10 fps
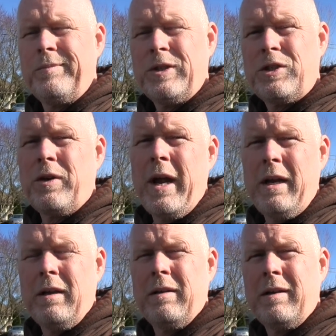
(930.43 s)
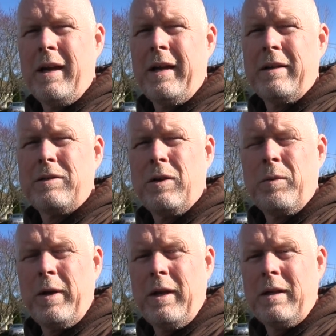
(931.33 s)
straight, I guess, so
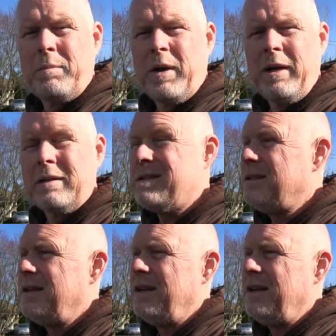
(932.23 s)
when you hit the brakes,